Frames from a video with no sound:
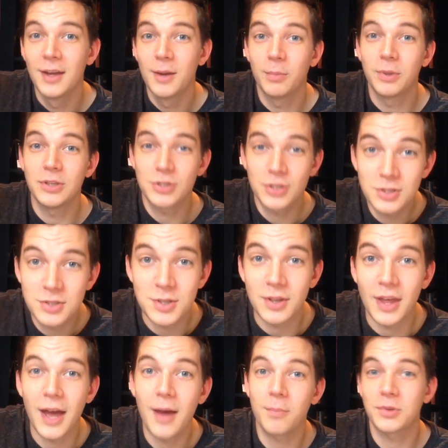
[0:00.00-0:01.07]
but you should do
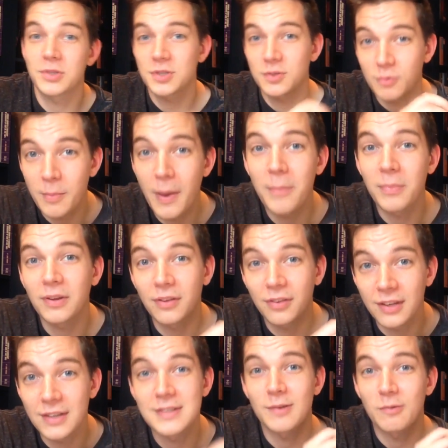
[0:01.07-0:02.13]
that but just remember the
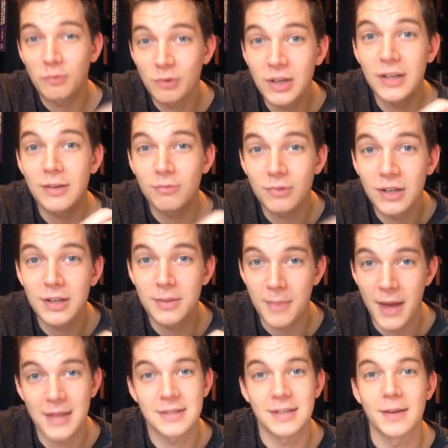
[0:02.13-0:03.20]
things that really really
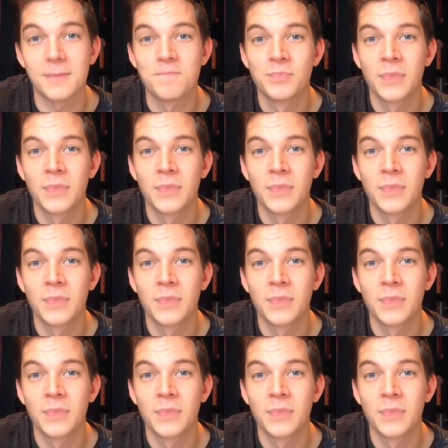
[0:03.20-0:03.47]
matter